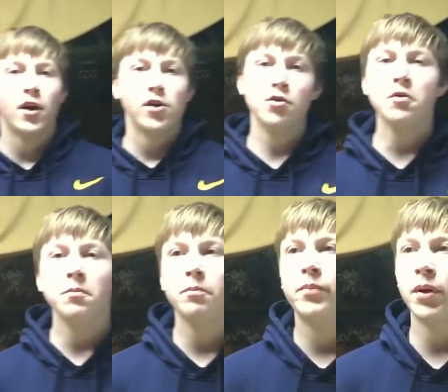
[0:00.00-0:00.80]
You
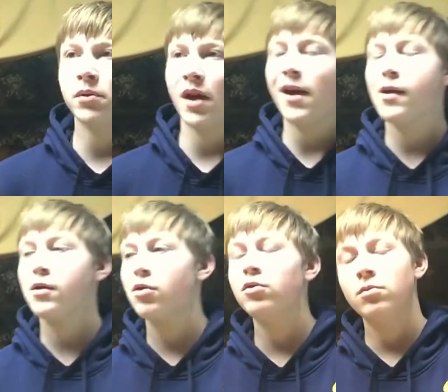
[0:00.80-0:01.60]
can build a
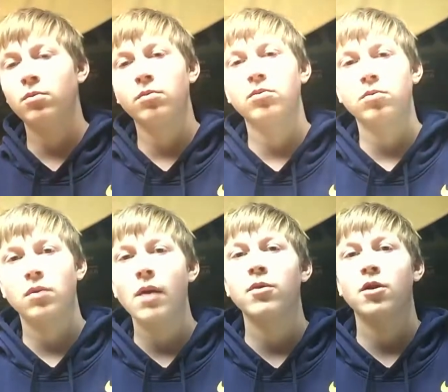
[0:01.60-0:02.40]
good
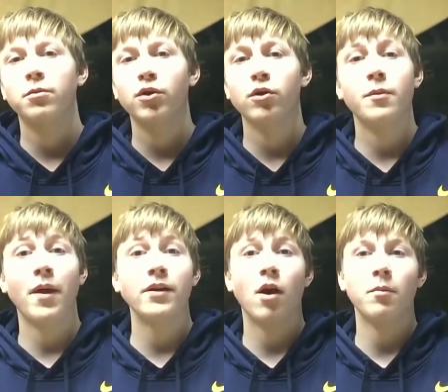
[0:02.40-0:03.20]
gaming computer. It
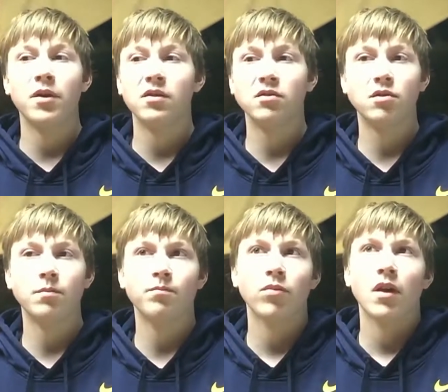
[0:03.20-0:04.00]
might not be as
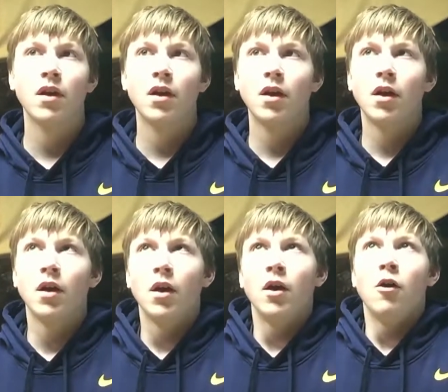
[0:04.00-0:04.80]

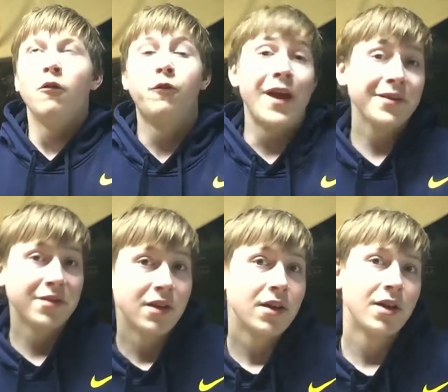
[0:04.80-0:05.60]

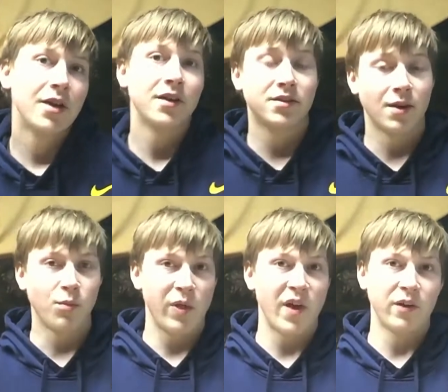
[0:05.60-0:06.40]
fancy as some
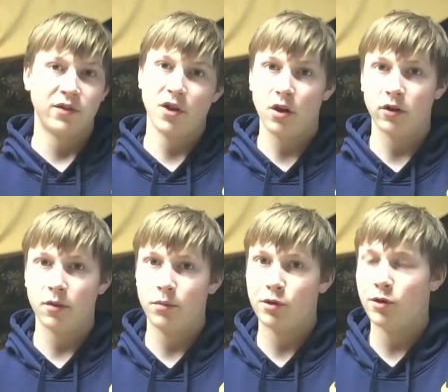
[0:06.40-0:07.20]
$1,000
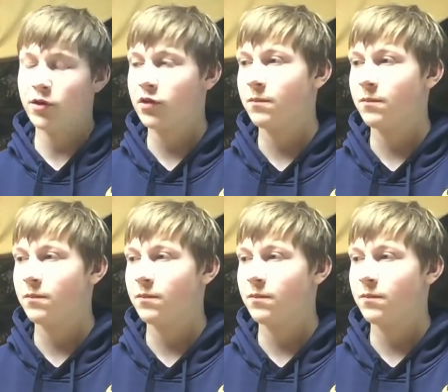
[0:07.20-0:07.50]
computers,